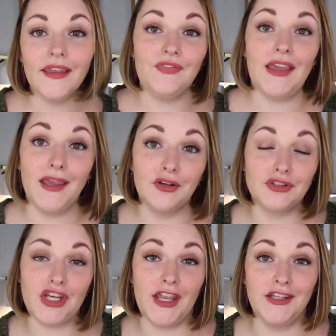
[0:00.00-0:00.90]
If the angle
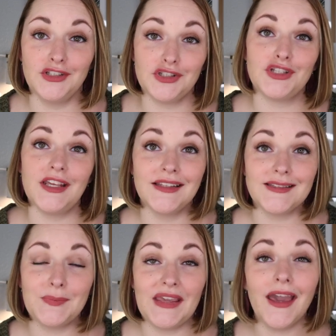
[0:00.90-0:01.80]
changed,
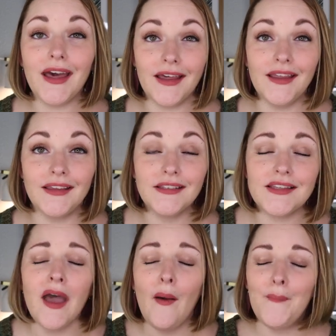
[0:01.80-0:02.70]
it's
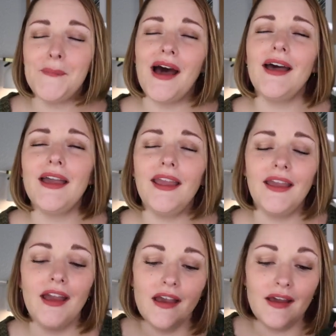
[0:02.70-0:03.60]
because
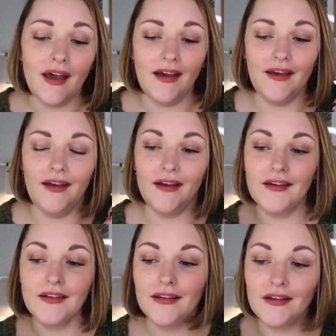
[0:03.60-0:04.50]
my
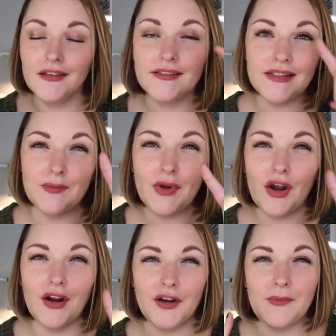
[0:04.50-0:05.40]
SIM
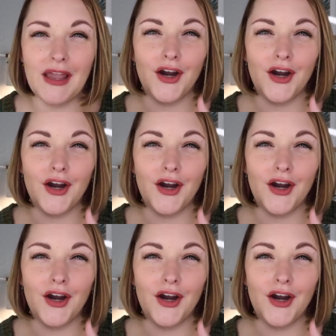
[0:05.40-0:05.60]
card or my